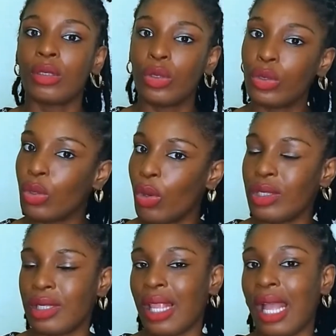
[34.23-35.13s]
do
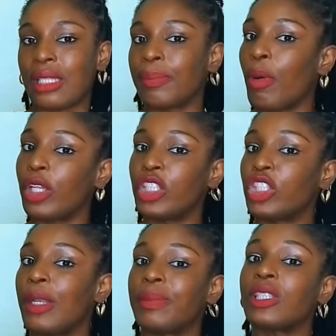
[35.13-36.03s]
note that body
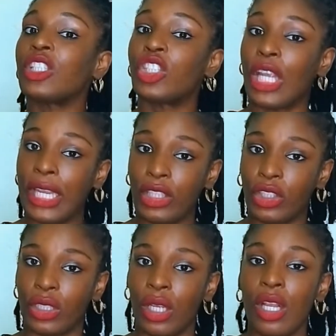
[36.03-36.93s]
shapes change.
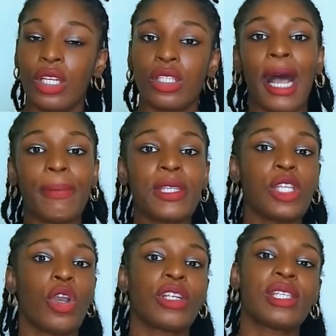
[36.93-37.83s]
Perhaps
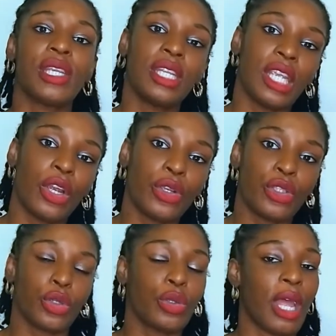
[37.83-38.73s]
in your teen
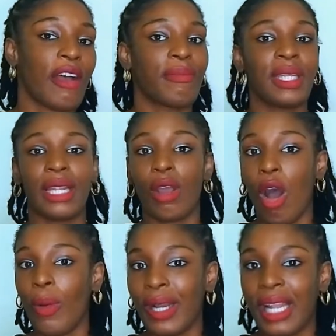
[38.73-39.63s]
years you could have been an
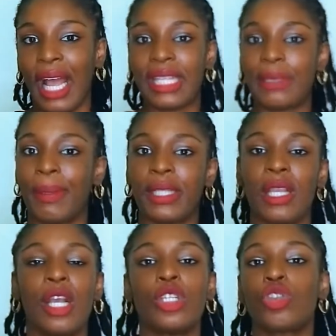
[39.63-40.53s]
hourglass, but
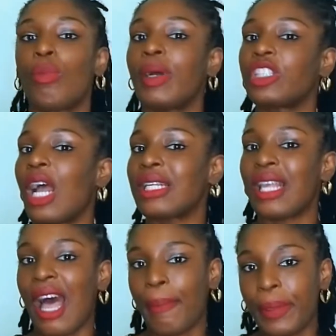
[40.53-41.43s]
so much has
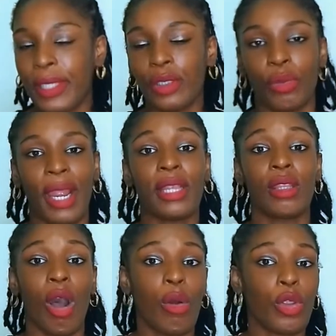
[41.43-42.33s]
happened. Right
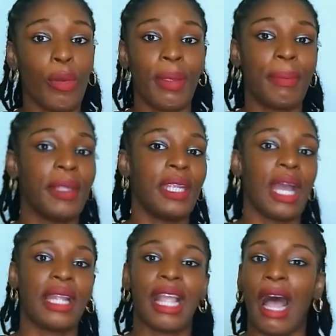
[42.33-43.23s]
now you're maybe
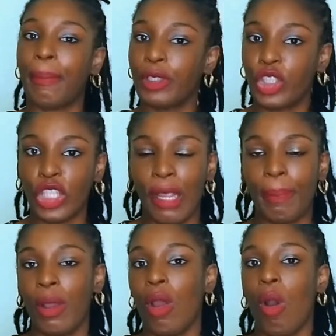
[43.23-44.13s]
an apple
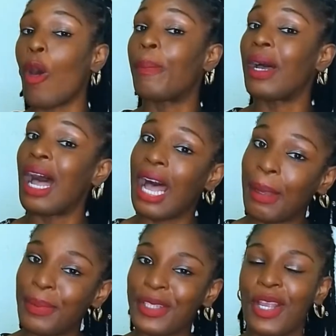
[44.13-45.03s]
shape, or
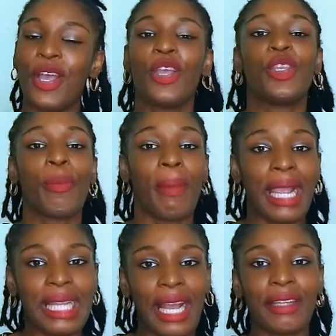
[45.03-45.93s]
perhaps you
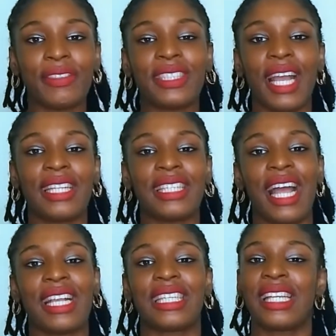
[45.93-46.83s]
might have started
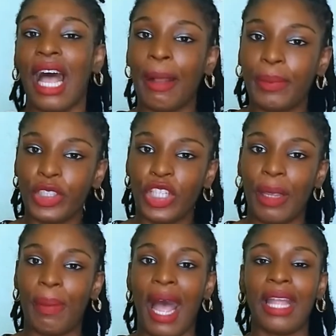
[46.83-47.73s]
as an apple
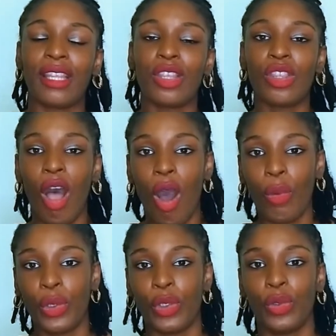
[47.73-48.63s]
shape and
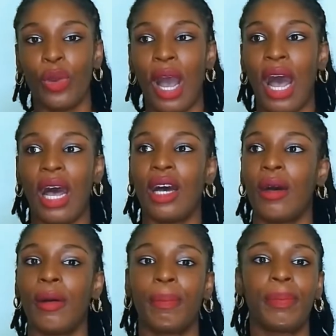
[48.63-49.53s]
now you are
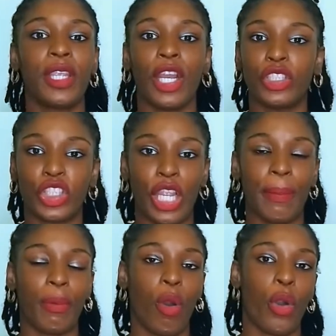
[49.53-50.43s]
a pear
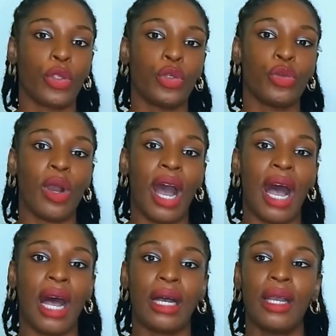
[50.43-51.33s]
shape or you
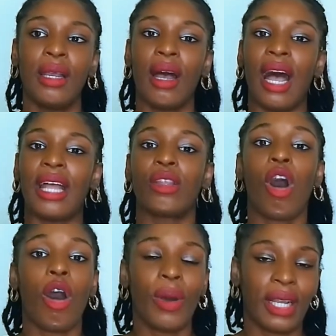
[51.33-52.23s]
are an
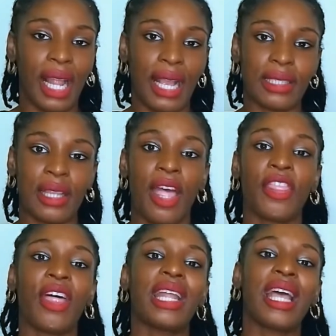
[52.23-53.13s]
hourglass.
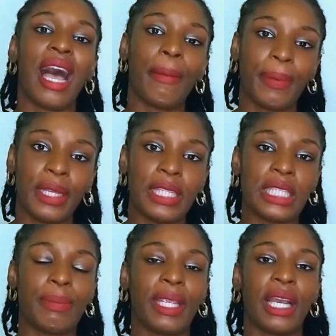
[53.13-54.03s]
That
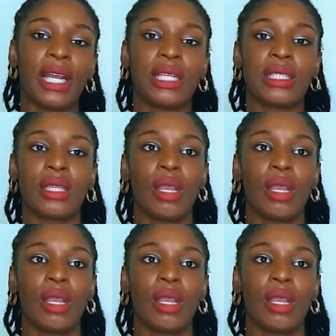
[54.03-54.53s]
happens because